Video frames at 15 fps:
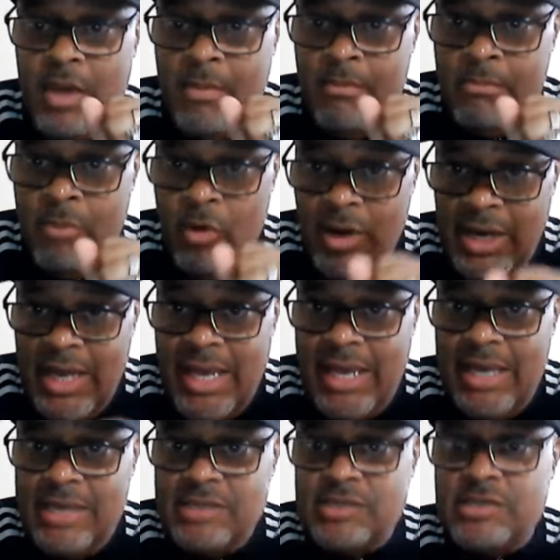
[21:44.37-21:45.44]
more
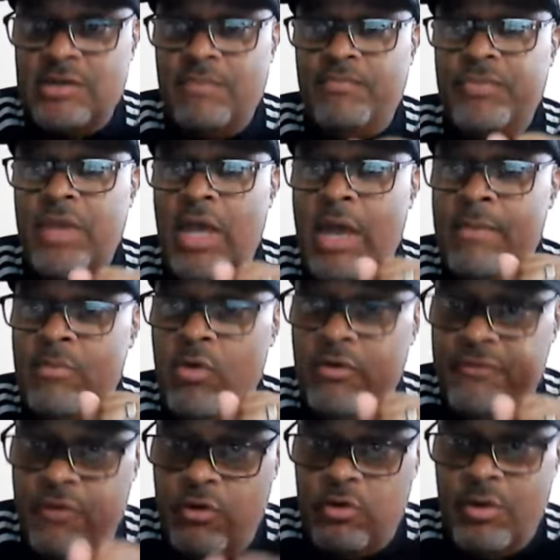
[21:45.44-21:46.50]
lays, and more
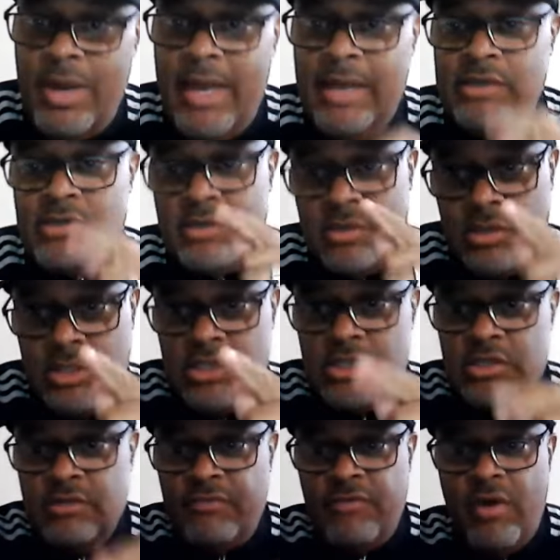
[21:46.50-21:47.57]
fertile eggs. This
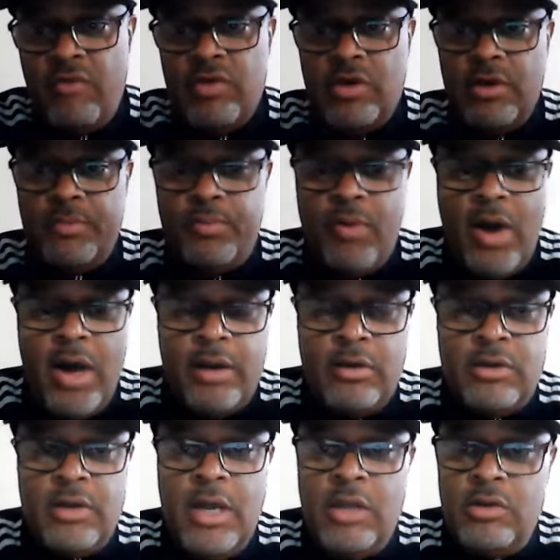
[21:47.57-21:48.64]
is a very good
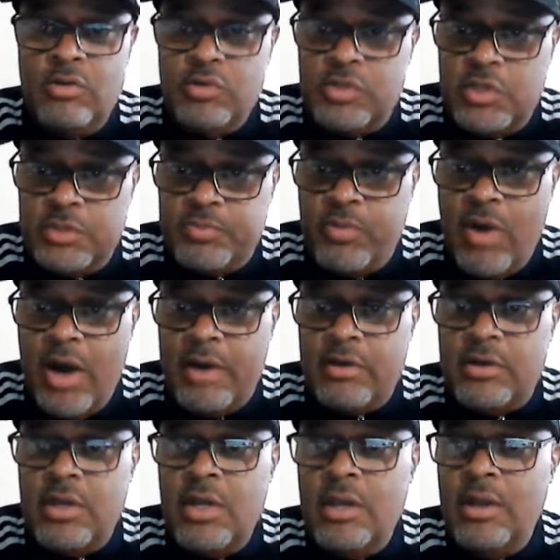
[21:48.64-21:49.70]
product. I use this product.